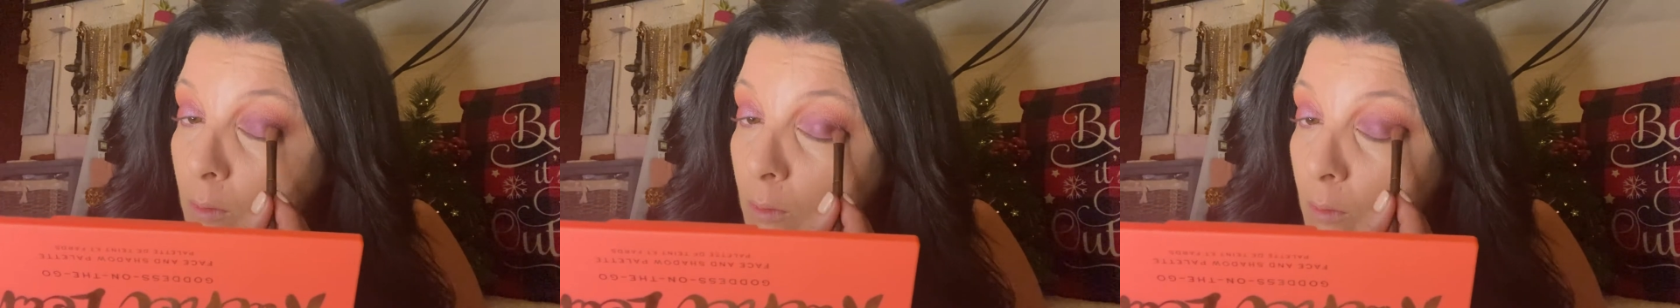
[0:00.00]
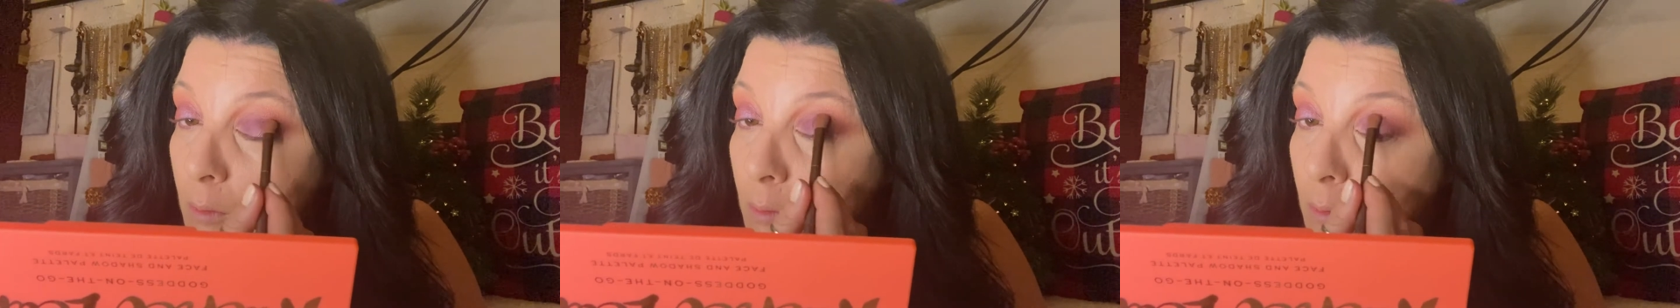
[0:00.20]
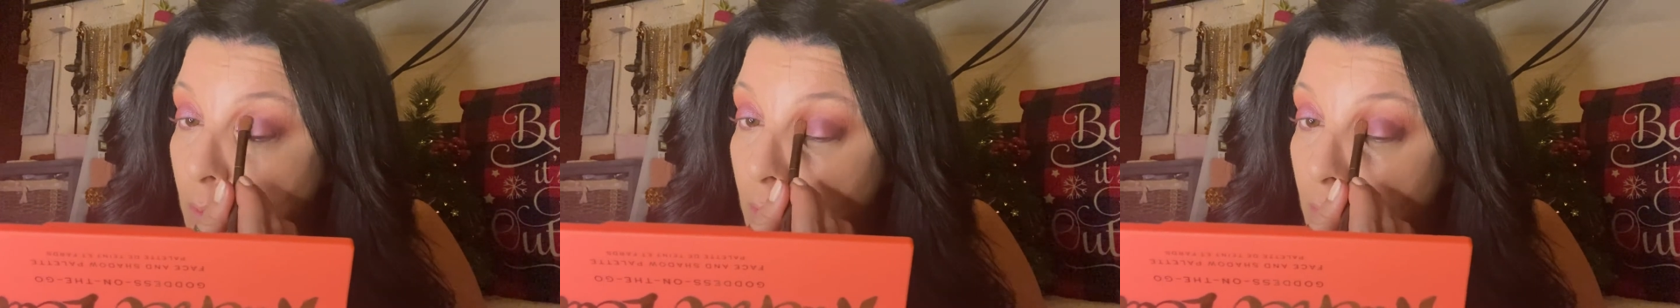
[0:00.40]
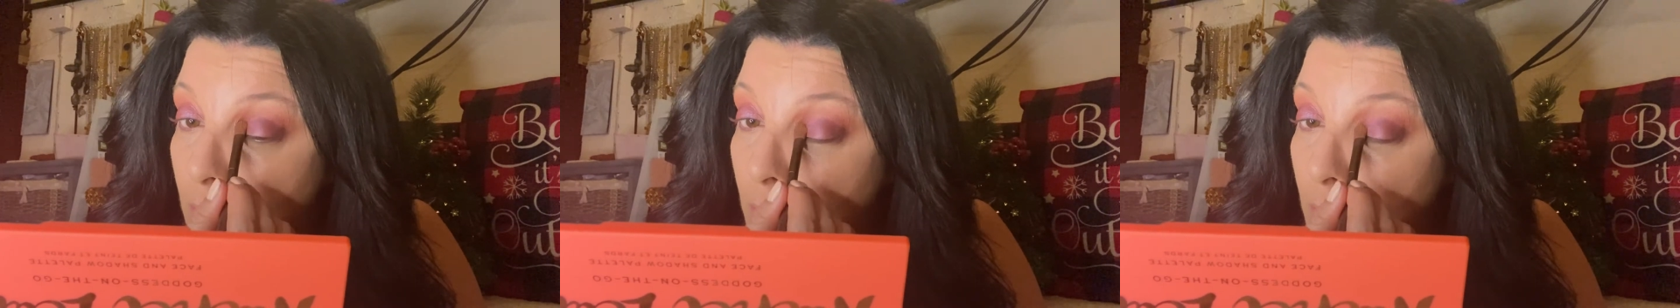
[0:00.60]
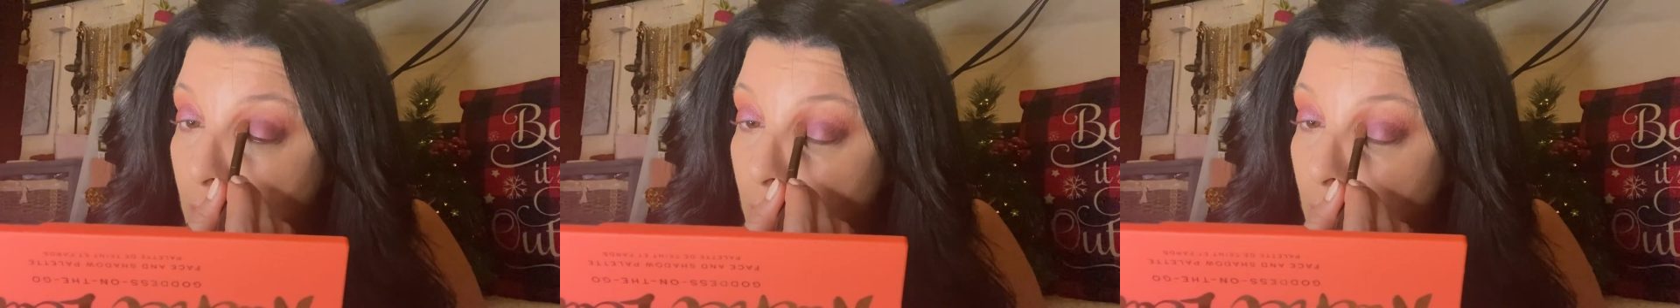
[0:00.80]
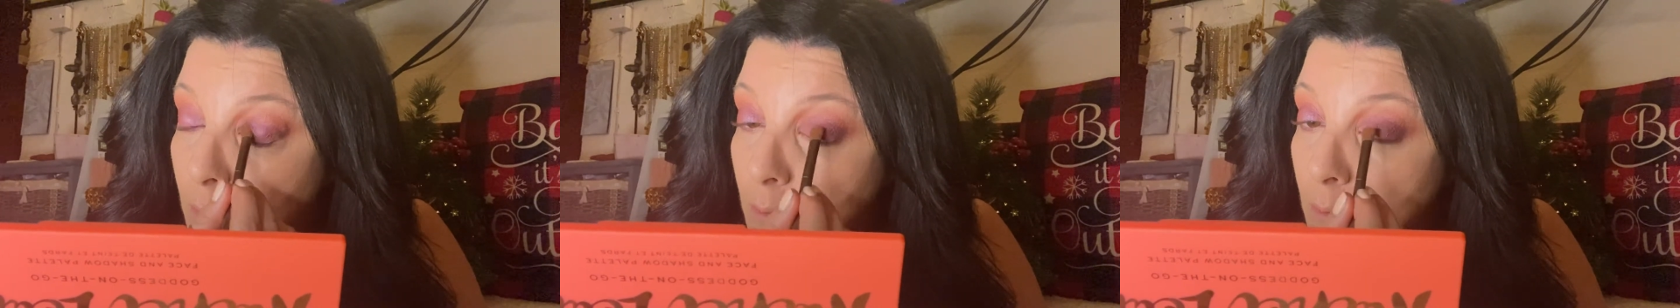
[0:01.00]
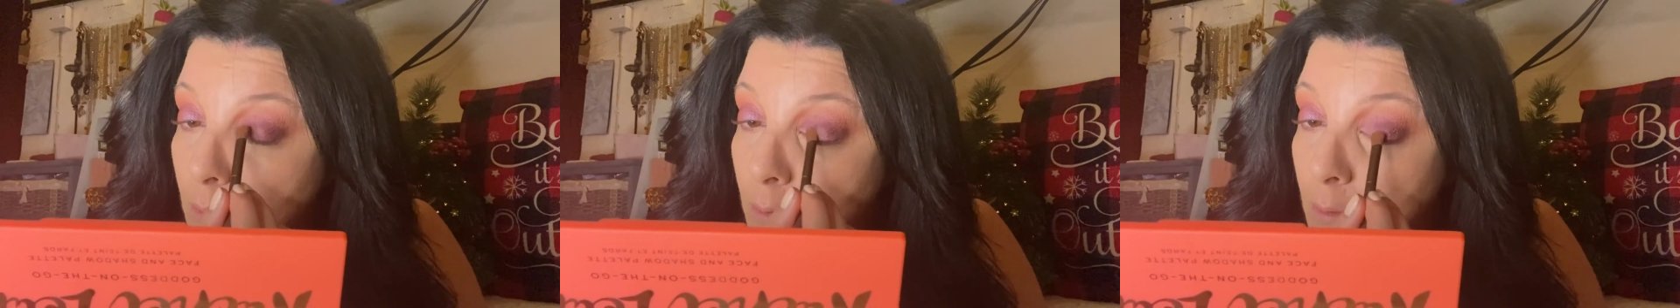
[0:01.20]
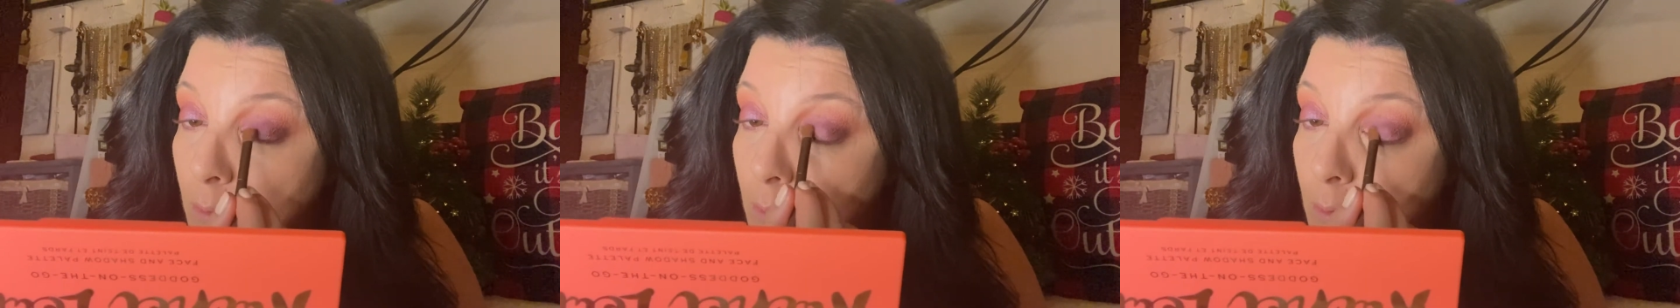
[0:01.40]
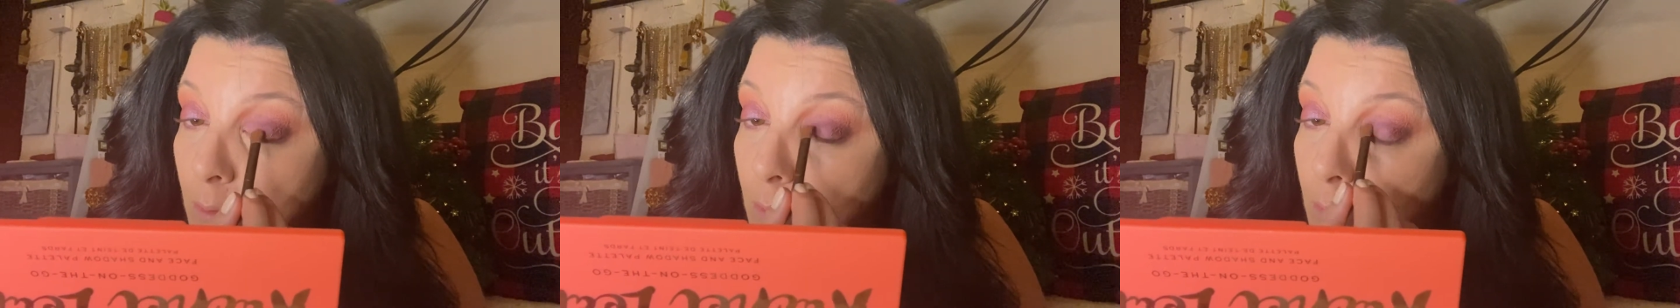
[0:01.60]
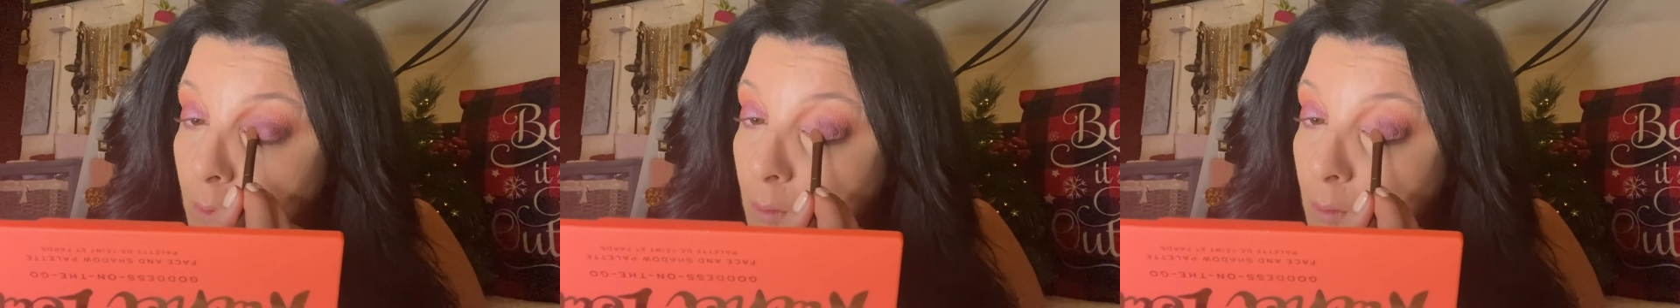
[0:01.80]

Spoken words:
And by the way, this Rachel Leary